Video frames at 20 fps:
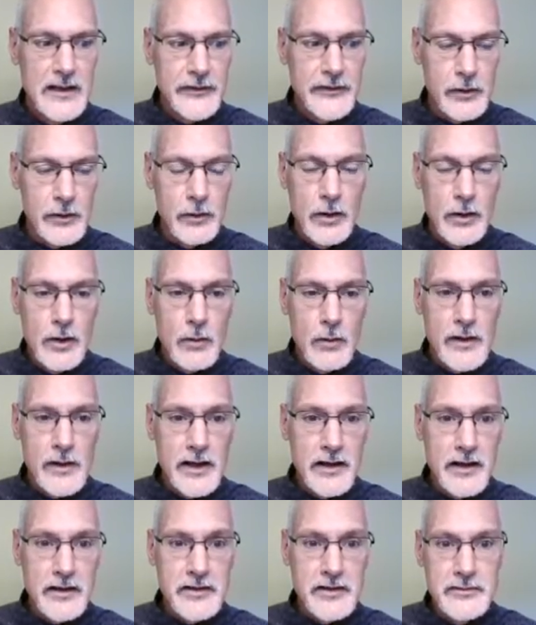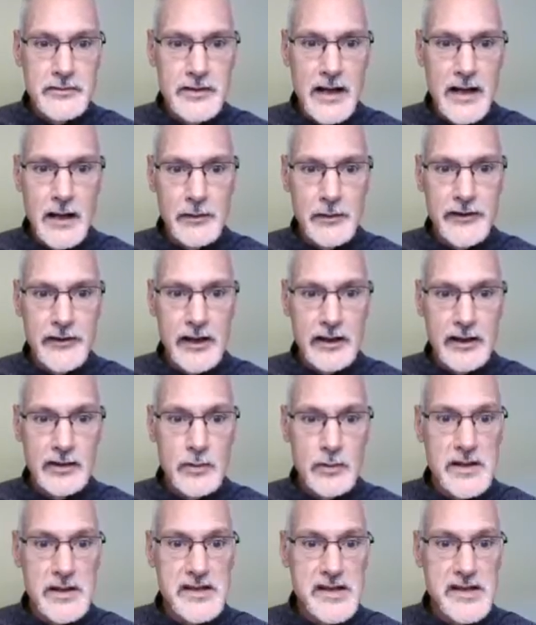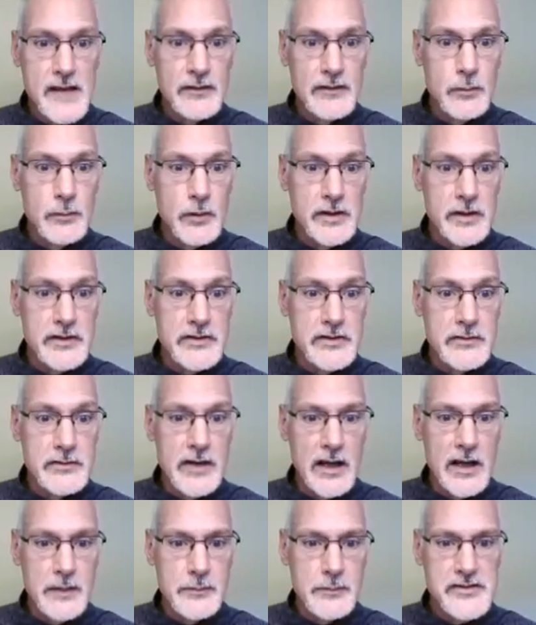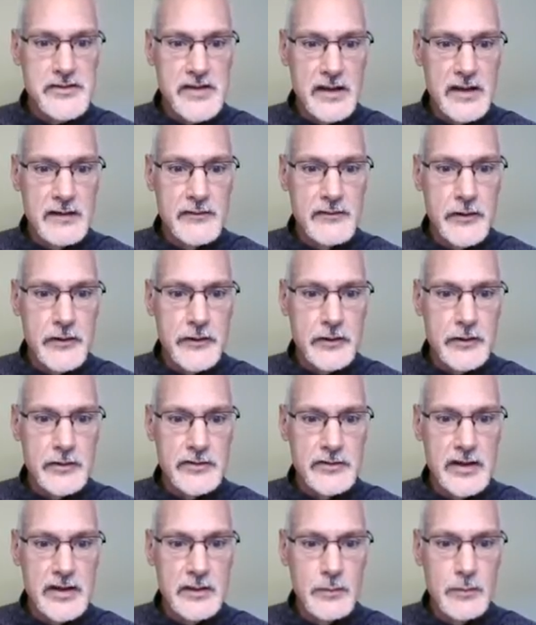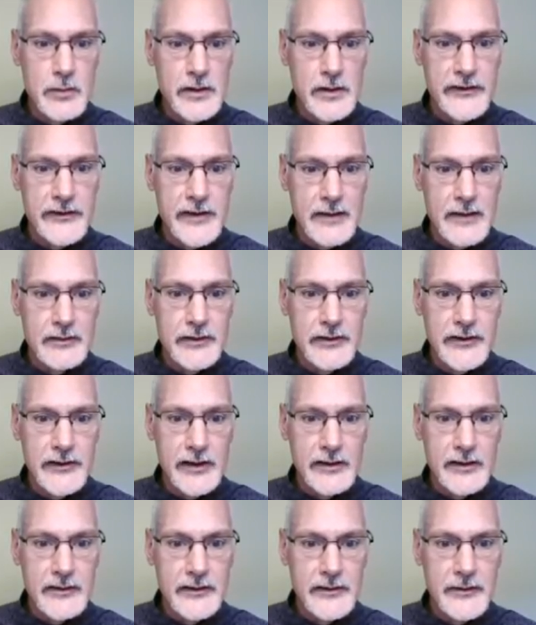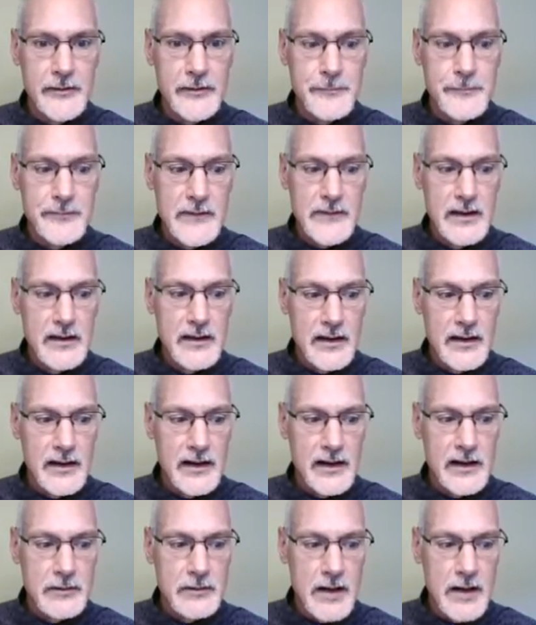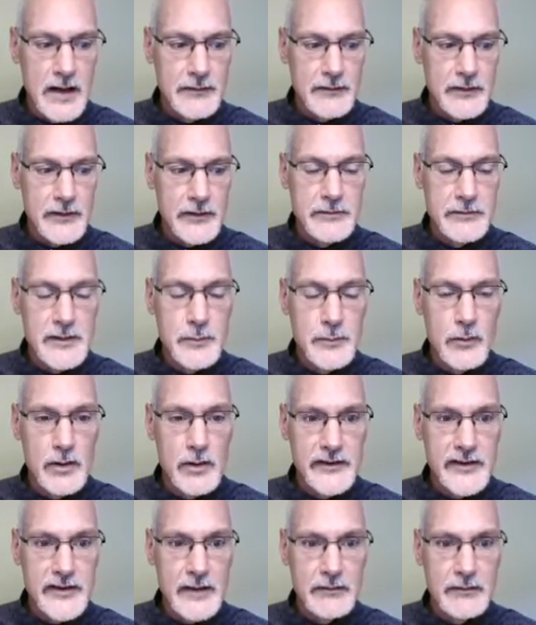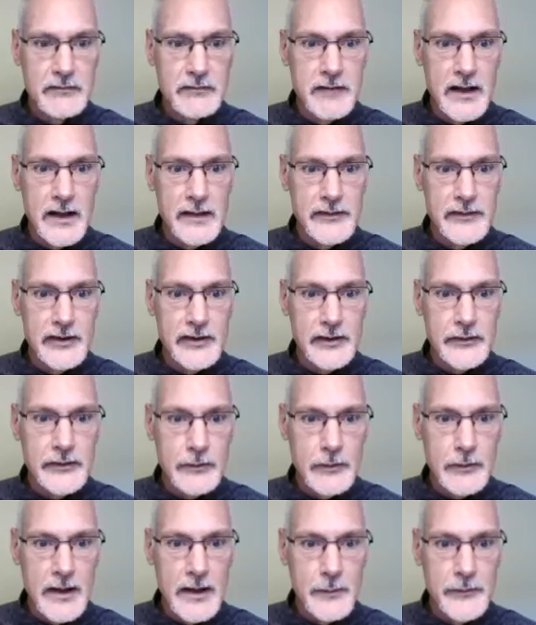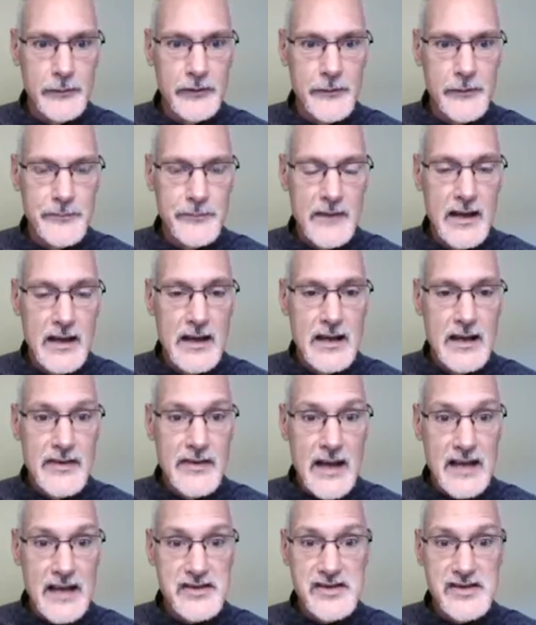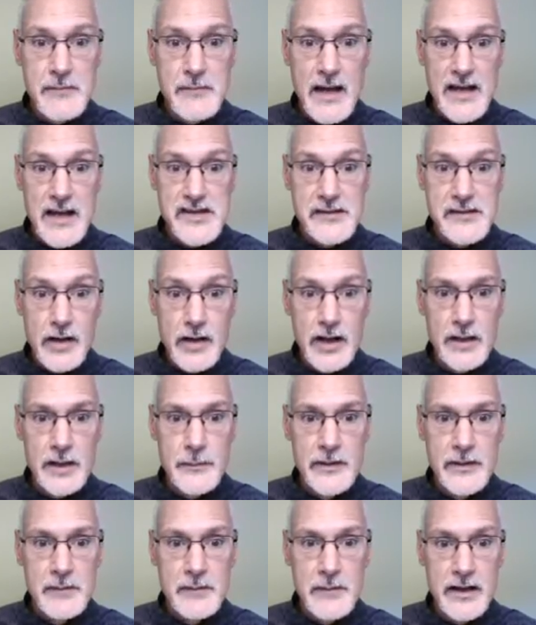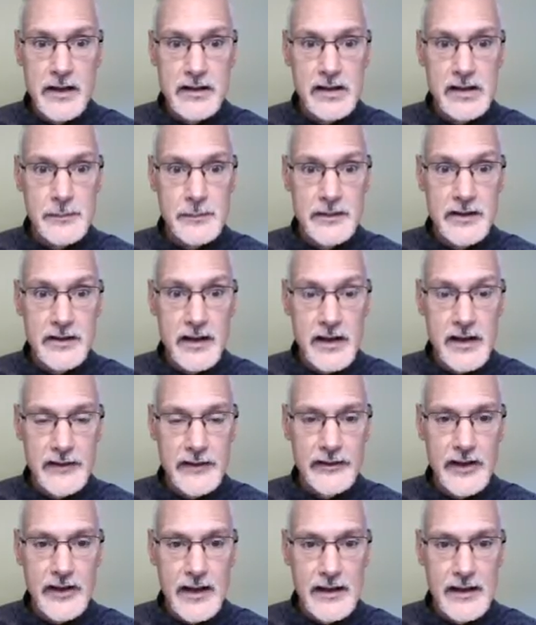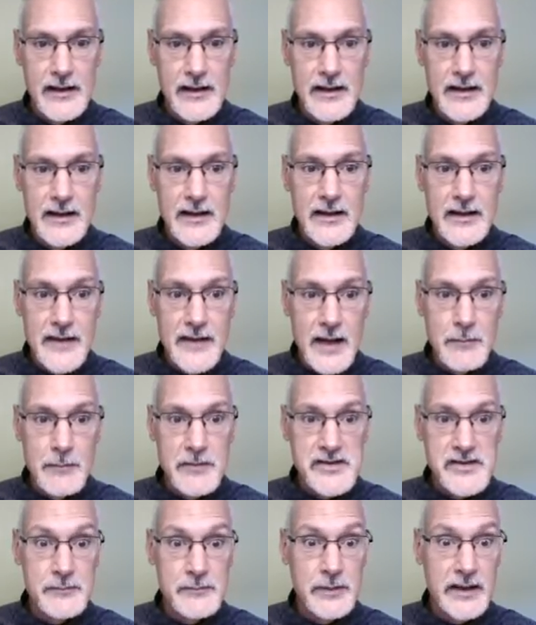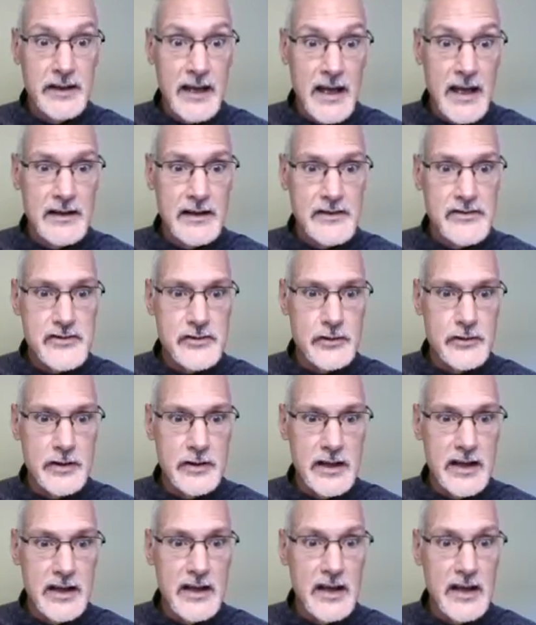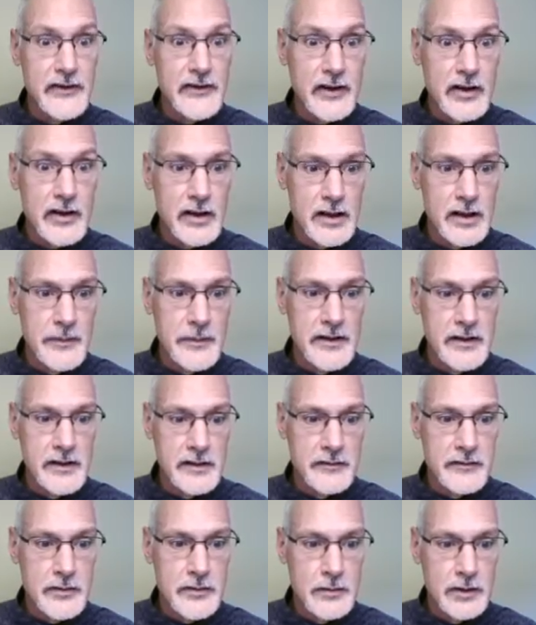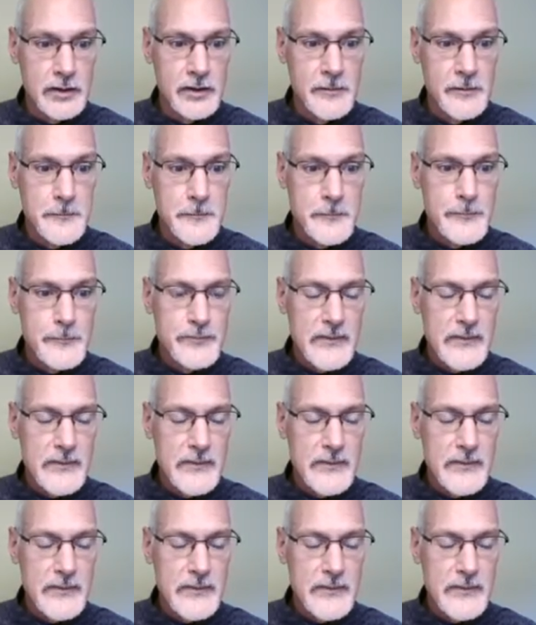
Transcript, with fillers: So what I'm going to do now is take 27.29% of the 13.76 and I arrive at 3.756 grams. That's the mass of carbon in my carbon dioxide. That must have began its journey as the carbon in the fuel.